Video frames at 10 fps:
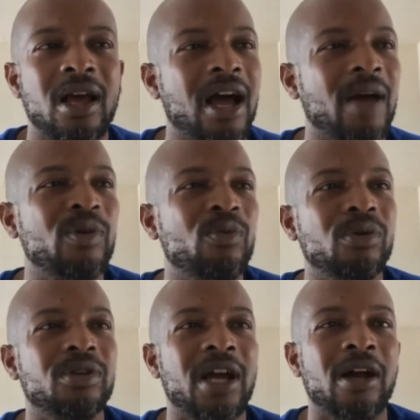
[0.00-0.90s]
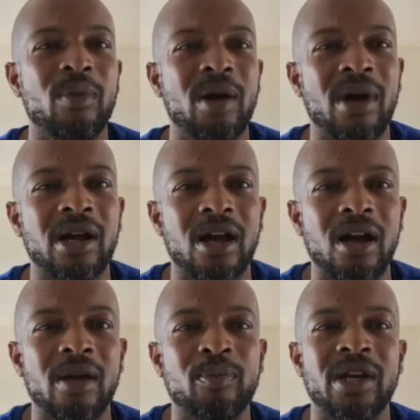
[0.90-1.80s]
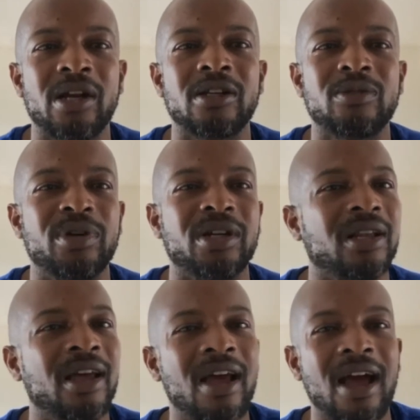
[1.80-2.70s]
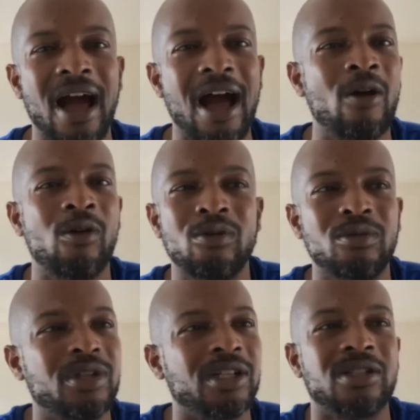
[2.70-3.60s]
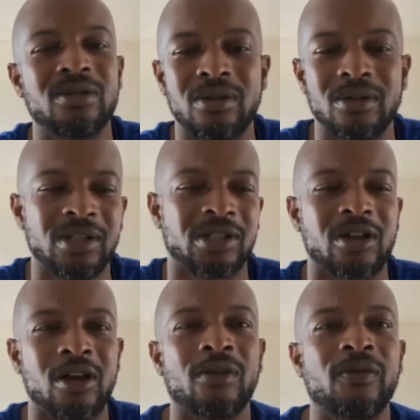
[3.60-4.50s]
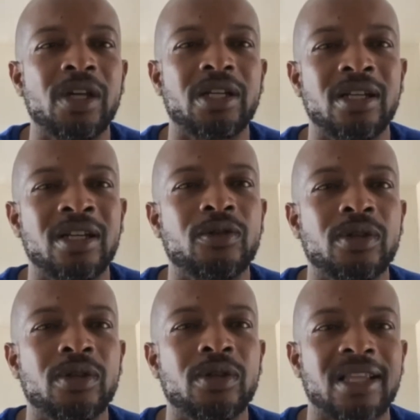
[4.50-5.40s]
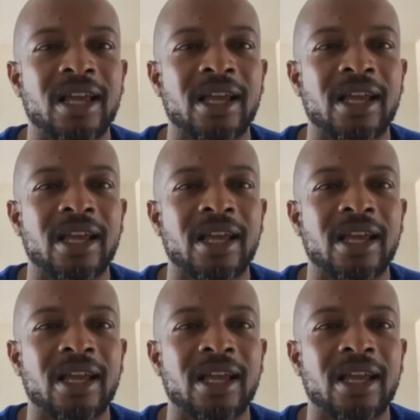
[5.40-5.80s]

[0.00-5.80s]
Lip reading: I be wanting to talk about my godparents, but I don't just, it's a conflict of interest, I think.